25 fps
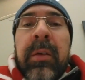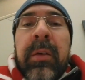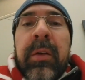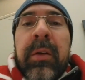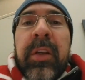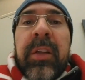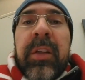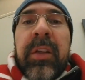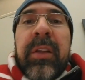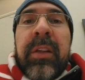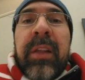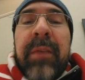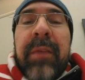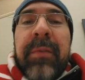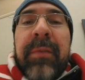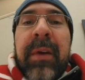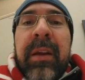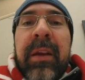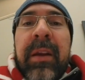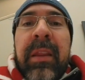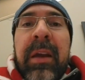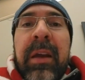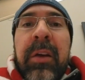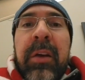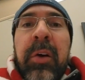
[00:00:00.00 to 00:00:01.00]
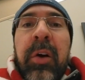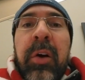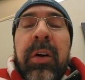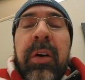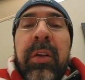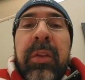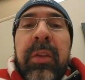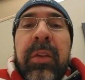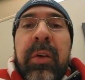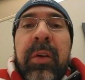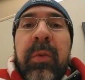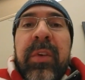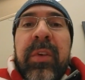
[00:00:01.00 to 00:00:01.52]
good life out of that
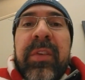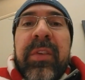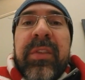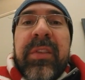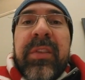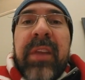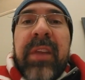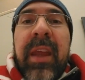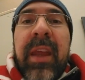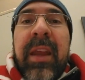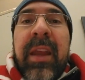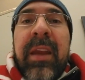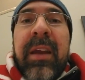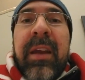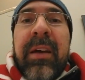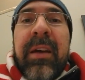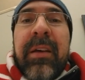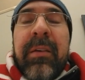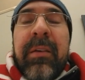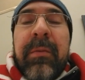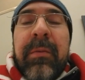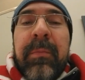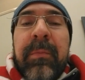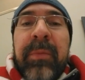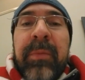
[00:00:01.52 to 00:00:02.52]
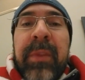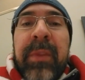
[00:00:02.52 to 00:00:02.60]
call. There was a